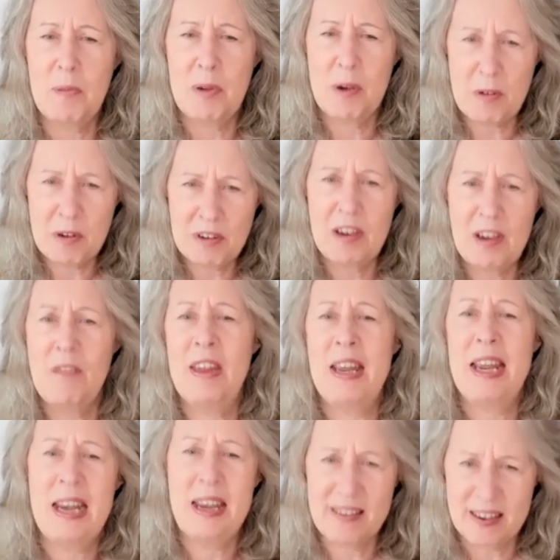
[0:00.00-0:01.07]
purity of
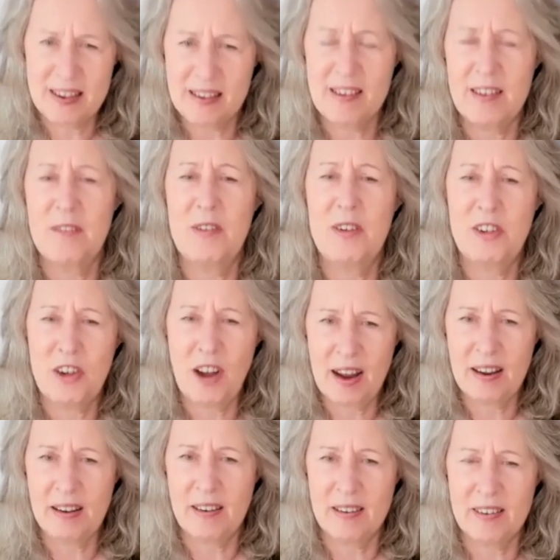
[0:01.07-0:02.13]
the innocence of the
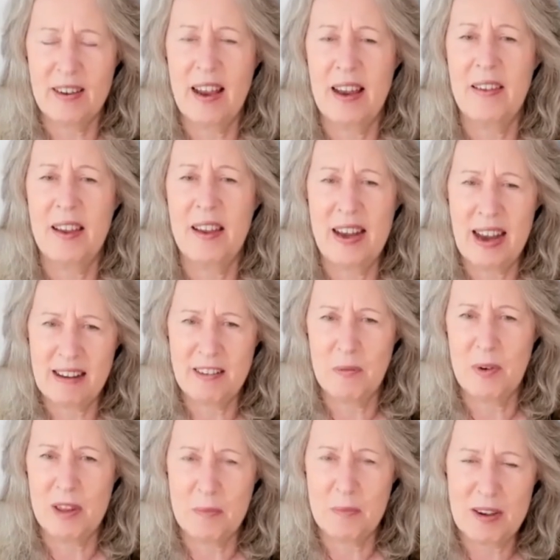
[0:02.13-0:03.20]
child and the
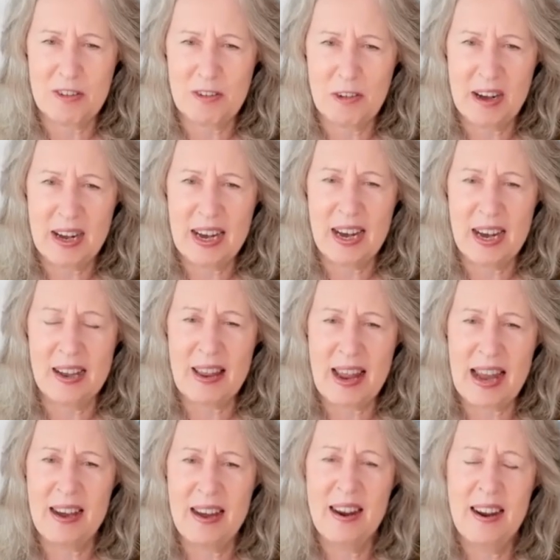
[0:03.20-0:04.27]
connection with the mystery. And
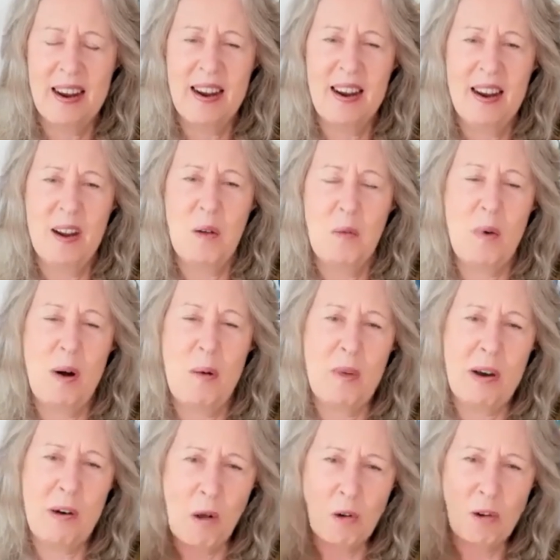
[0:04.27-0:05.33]
then when
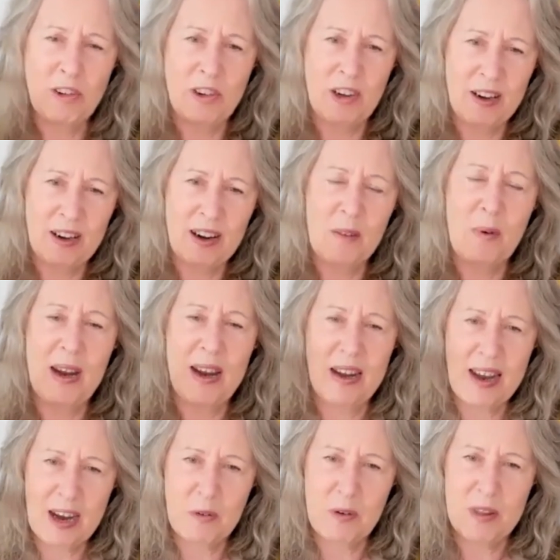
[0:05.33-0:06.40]
we're older and we
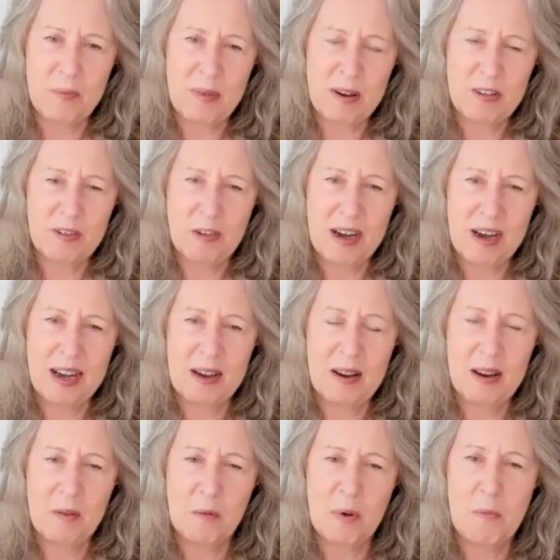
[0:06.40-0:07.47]
connect with the
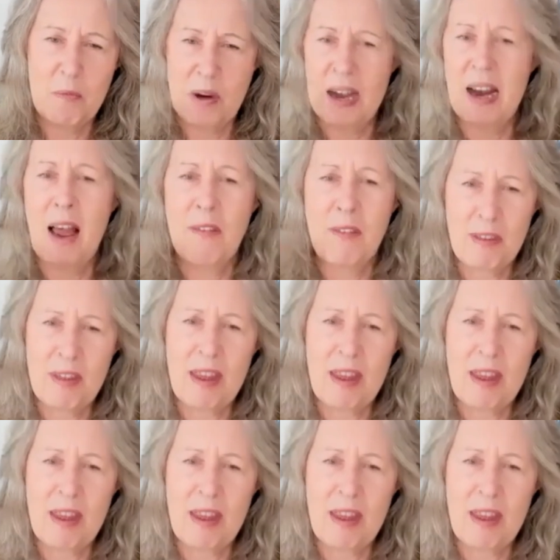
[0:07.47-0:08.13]
mystery, we bring other